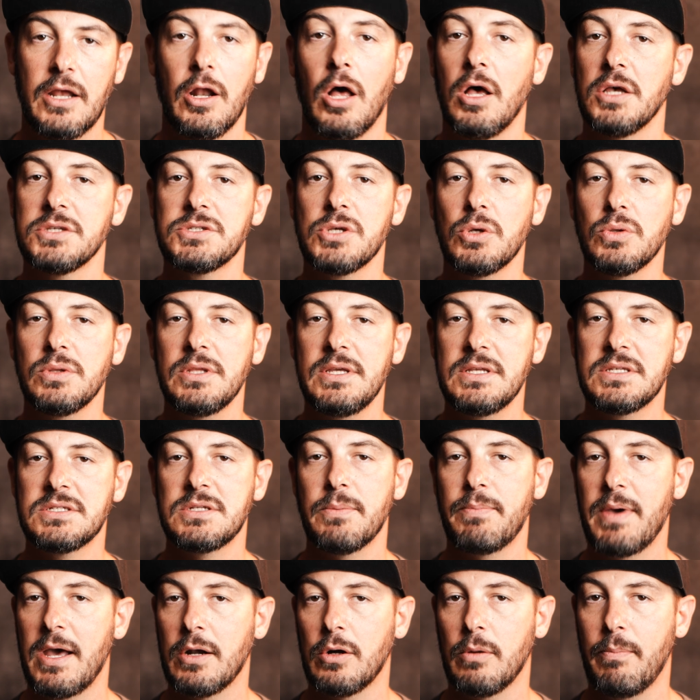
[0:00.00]
It also leads
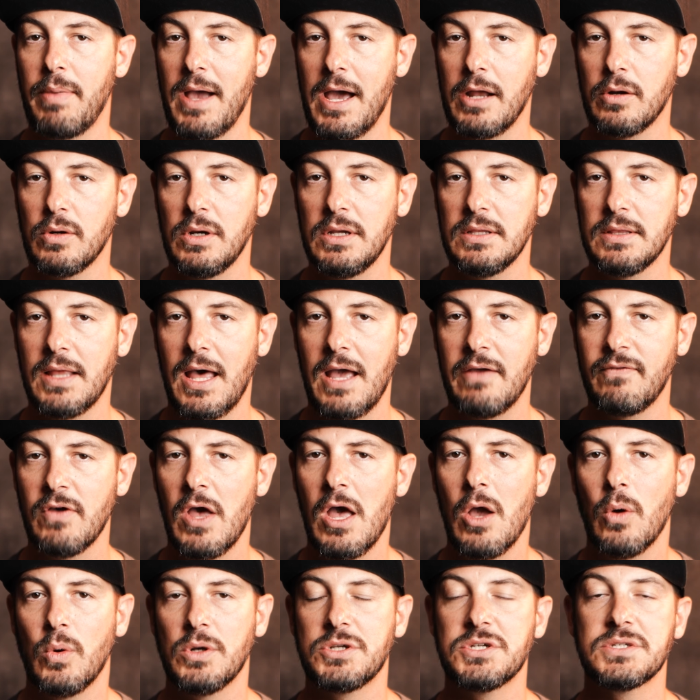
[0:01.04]
to better battery life,
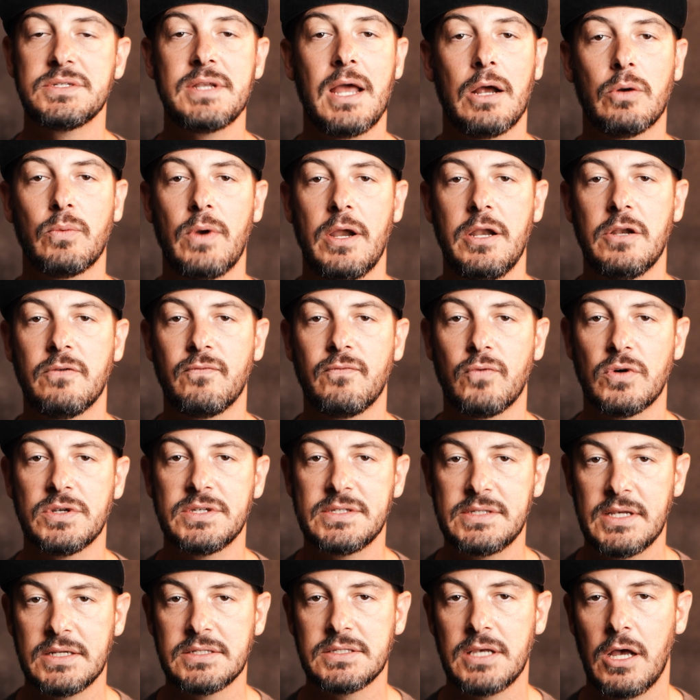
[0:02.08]
which is now rated for
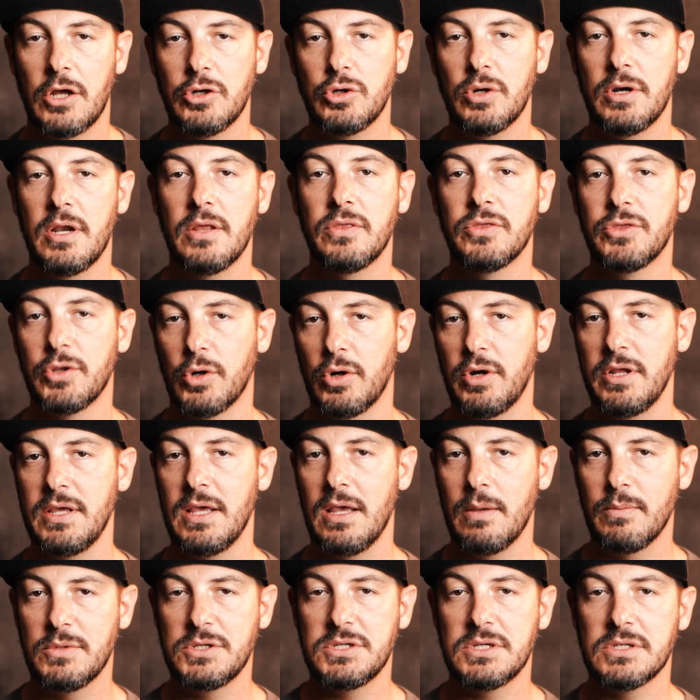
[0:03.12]
630
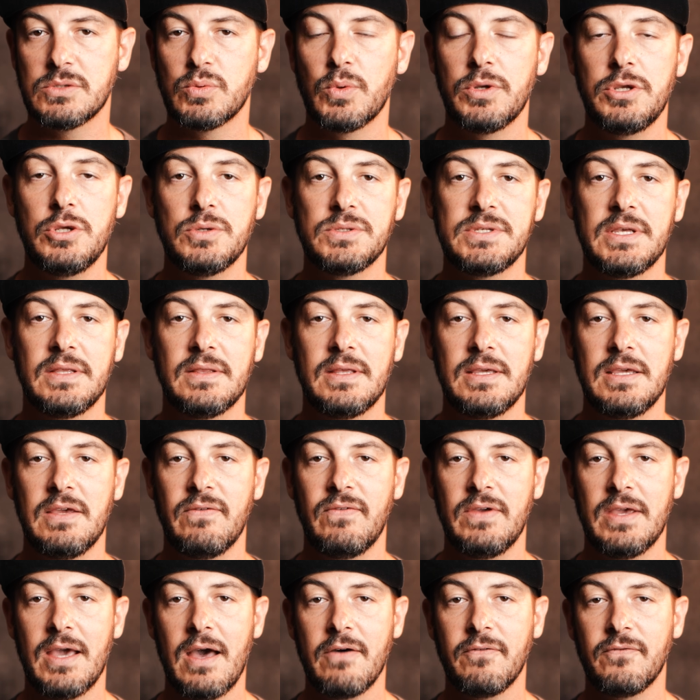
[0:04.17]
images when using the
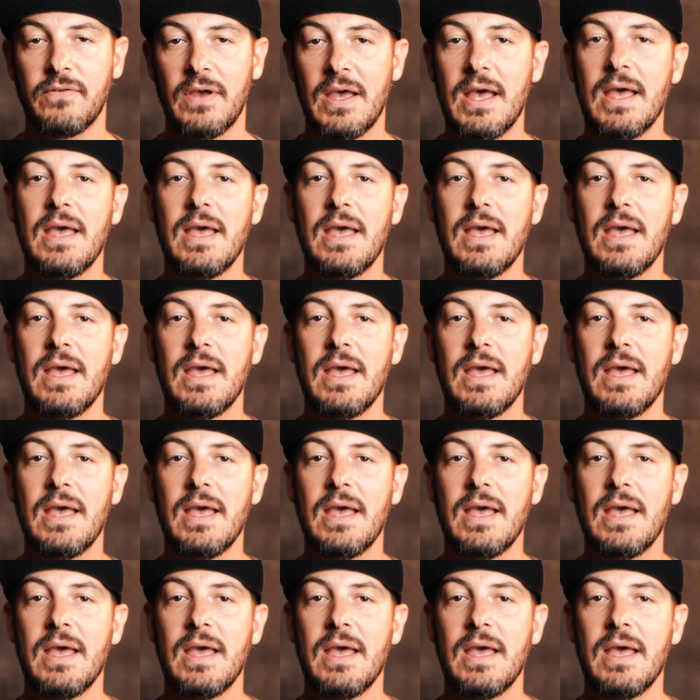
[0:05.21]
EVF